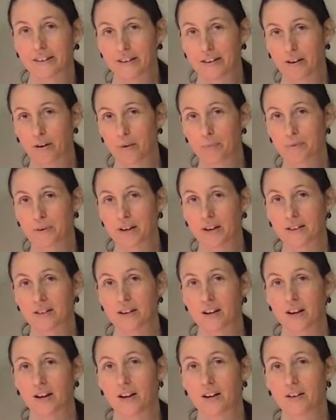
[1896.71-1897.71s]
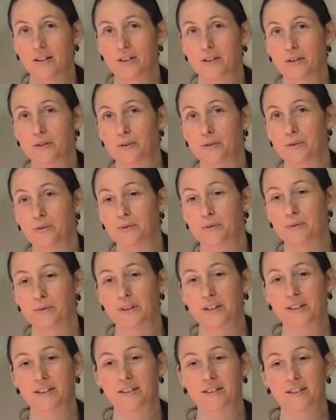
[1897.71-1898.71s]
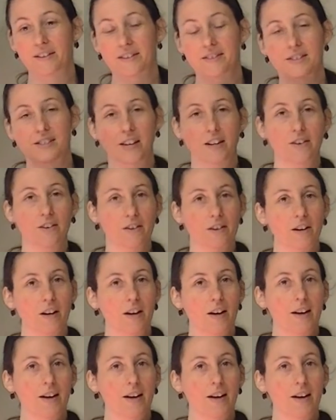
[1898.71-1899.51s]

hope that you will consider,